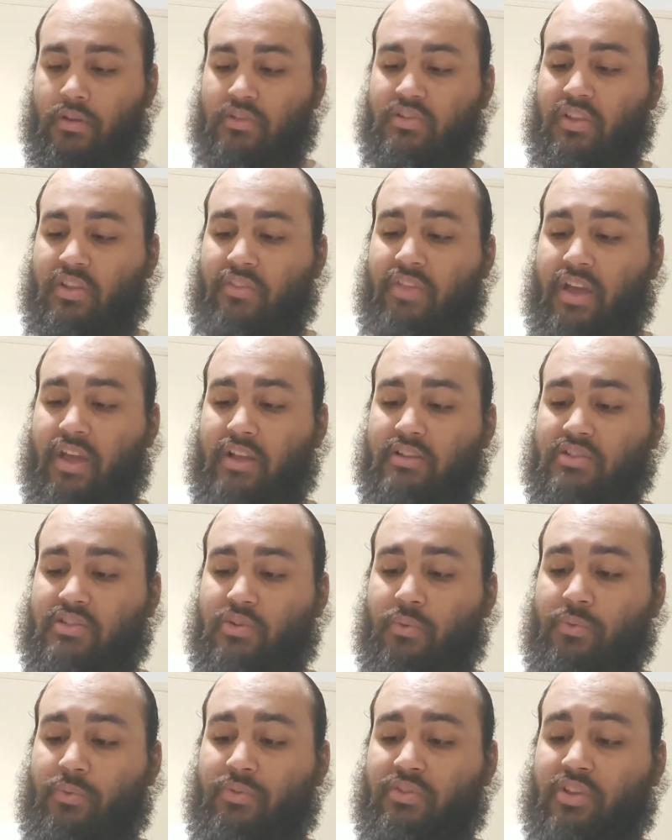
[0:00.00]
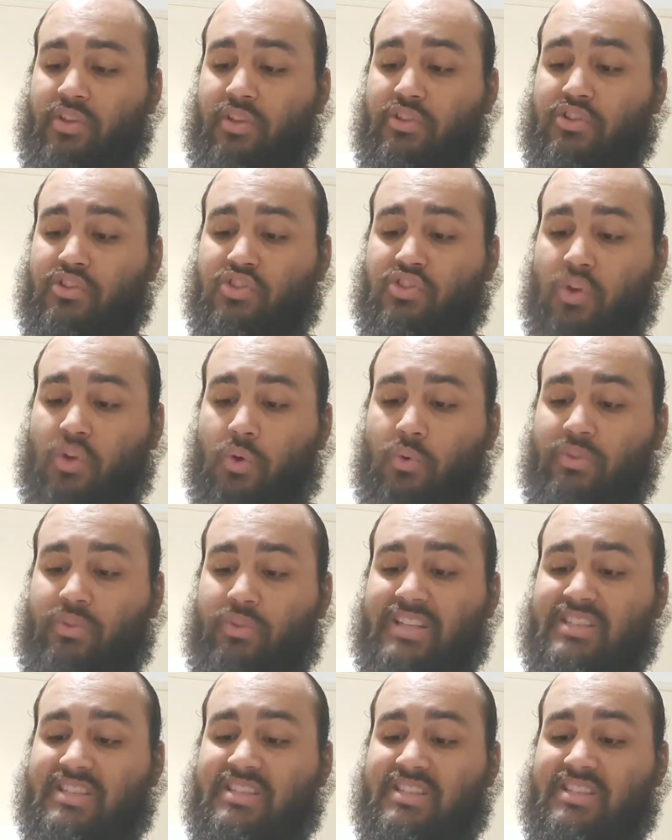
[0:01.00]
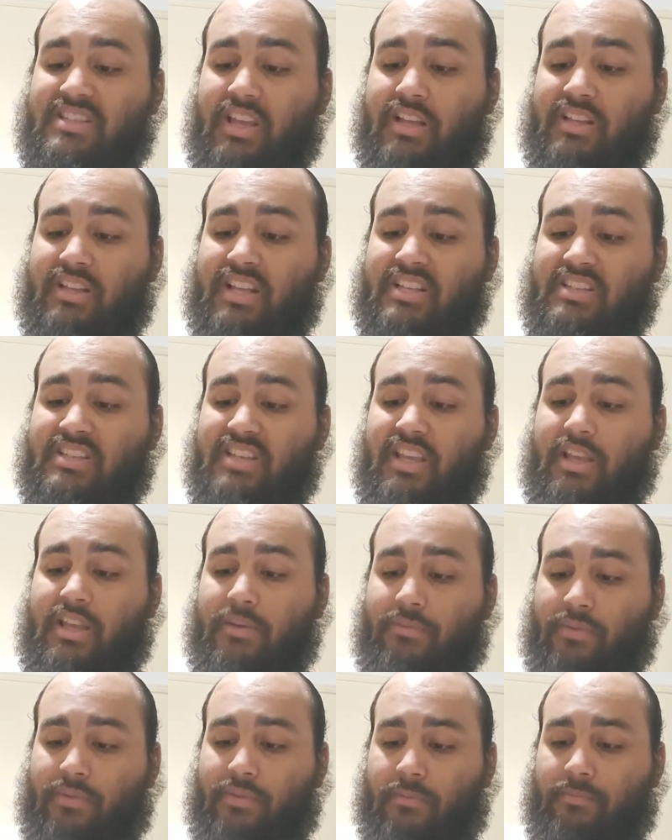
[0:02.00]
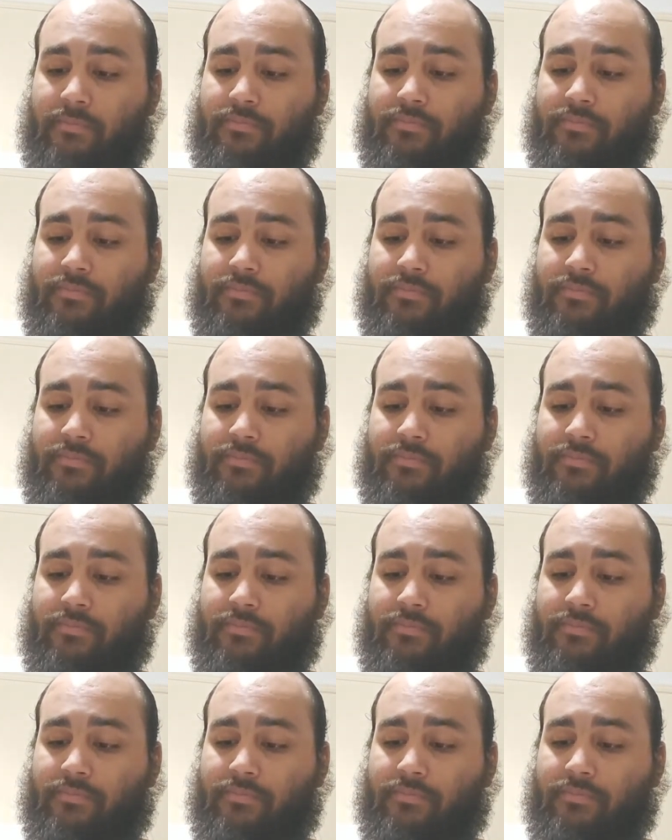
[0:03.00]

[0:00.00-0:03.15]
to the soul that seeketh him.